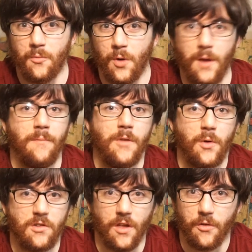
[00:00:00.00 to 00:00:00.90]
We
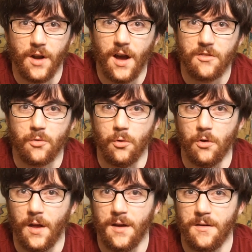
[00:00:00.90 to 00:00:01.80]
knew each other in high
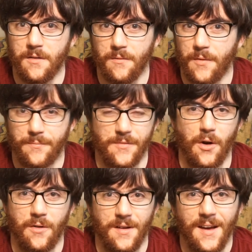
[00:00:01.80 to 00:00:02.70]
school, and
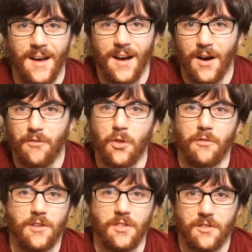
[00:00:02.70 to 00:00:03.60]
I've only
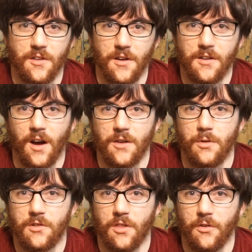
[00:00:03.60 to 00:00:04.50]
recently started talking
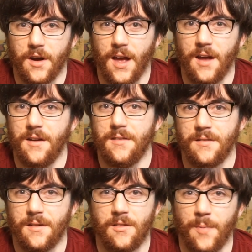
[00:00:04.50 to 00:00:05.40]
to each other
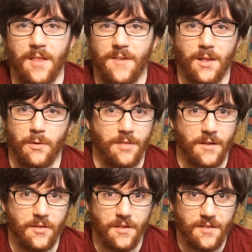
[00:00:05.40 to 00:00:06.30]
again, despite the fact that we've
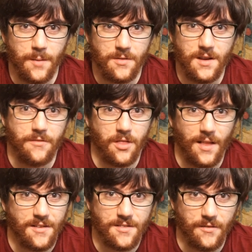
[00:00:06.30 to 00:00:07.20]
lived in the same city for the
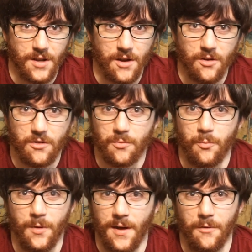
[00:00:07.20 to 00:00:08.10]
last 7 years
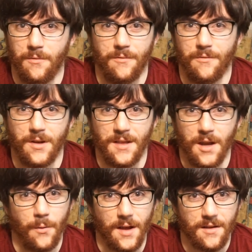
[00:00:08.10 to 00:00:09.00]
without really
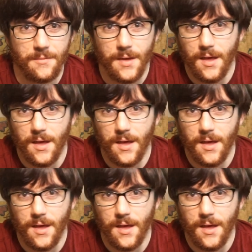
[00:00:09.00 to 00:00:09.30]
knowing it.